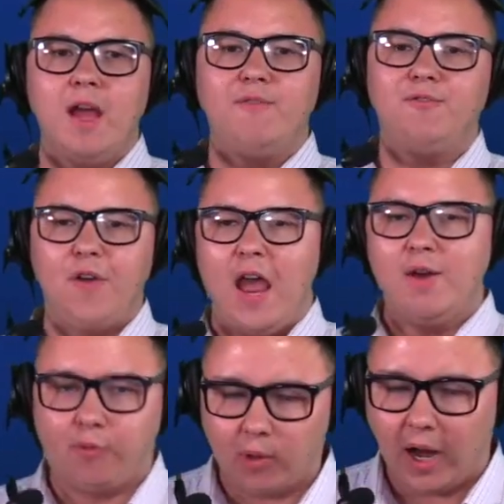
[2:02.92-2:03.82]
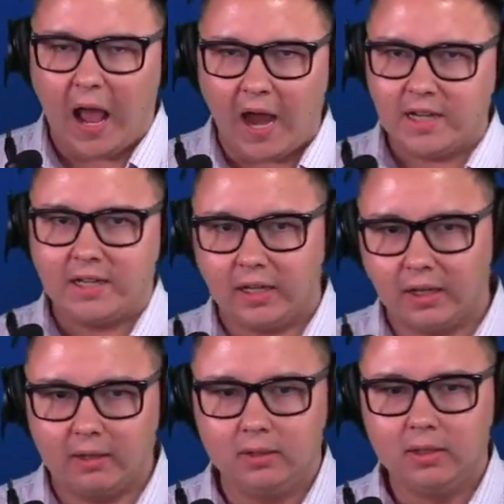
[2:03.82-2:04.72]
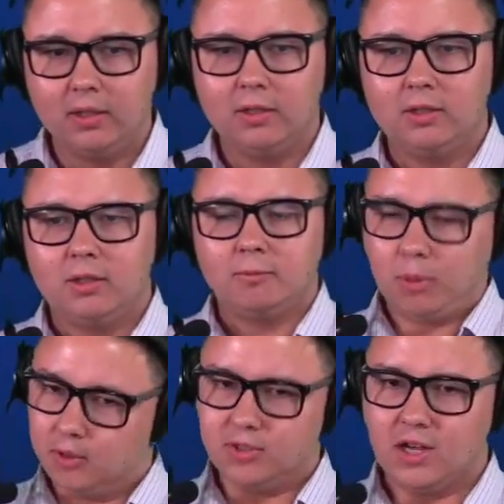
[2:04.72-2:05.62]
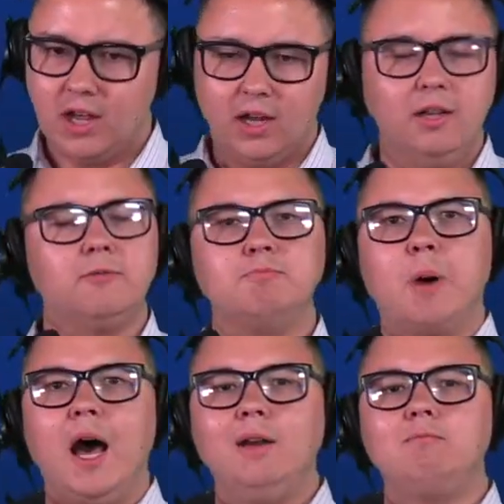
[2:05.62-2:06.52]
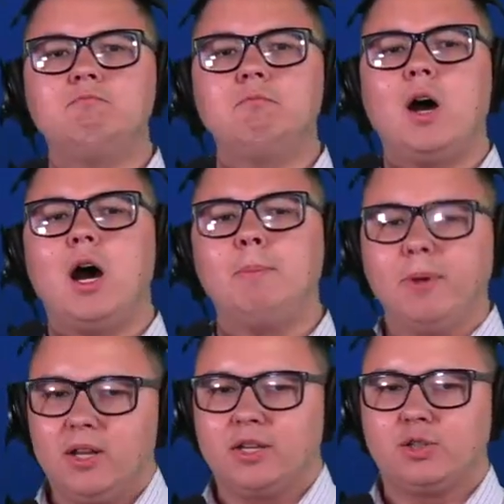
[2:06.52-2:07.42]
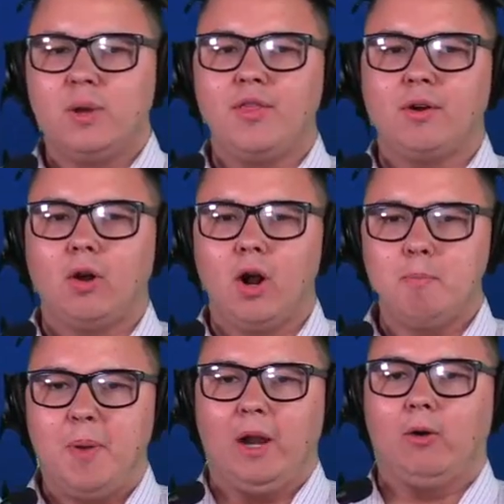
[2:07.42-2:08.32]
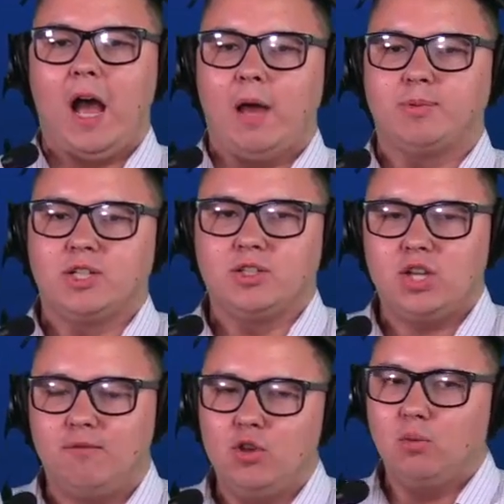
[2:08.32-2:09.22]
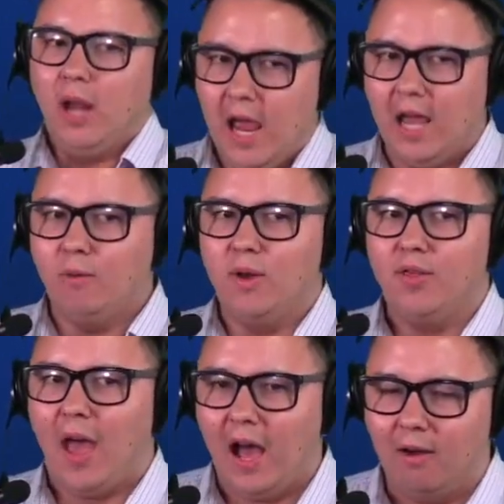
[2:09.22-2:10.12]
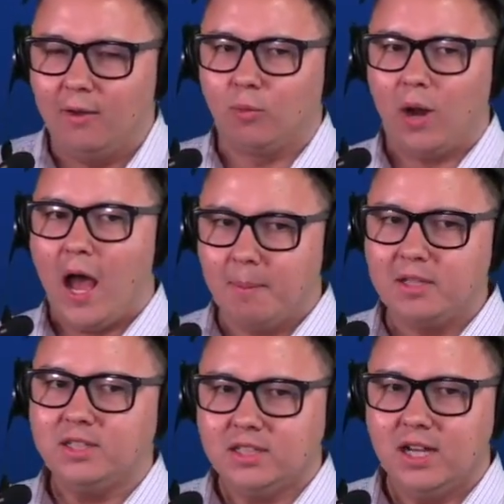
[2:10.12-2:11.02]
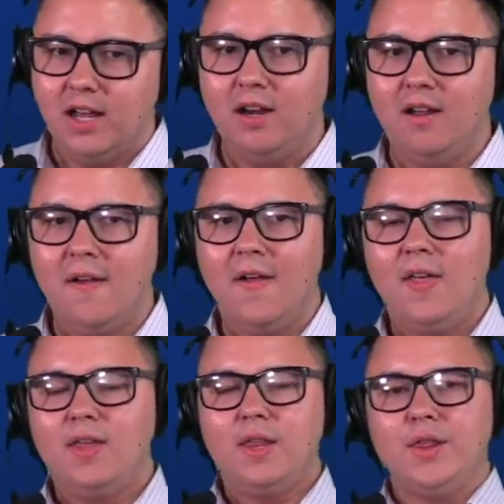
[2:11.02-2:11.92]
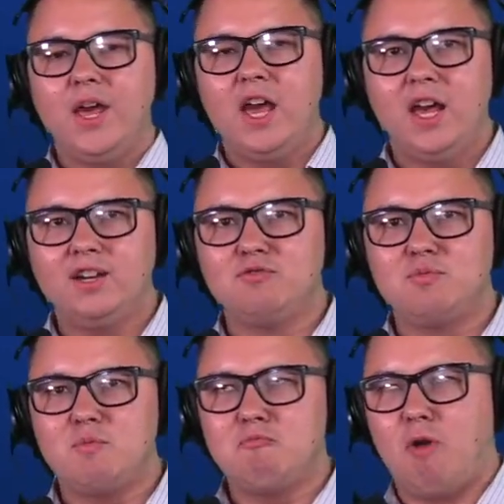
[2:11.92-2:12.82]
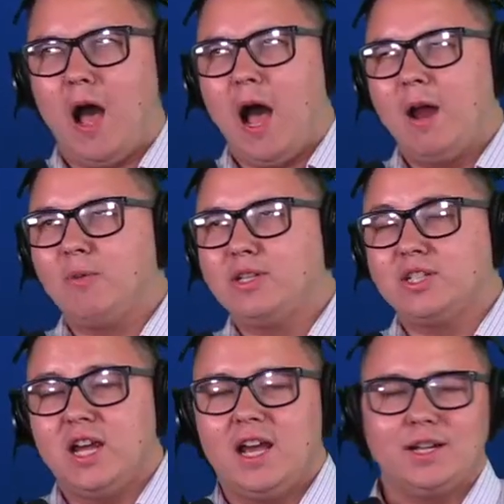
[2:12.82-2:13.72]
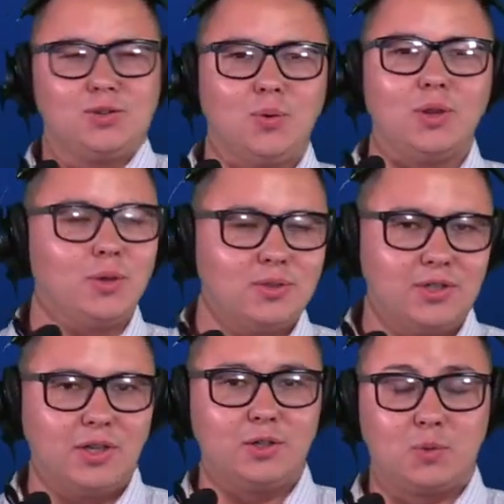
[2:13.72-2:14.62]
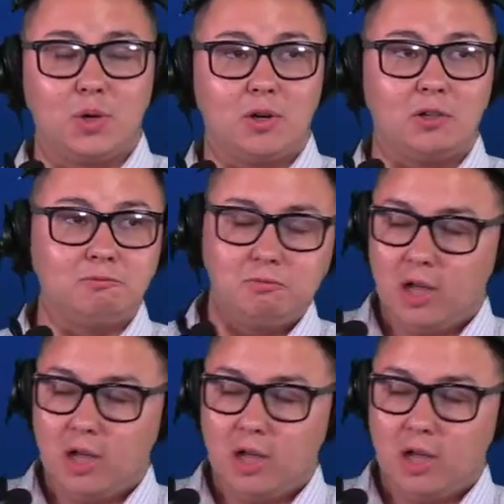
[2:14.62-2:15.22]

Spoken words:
my favorite idea, per se. But I'll put it this way. There are better options. If you land with Allen Robinson, then I would say it's one of those deals where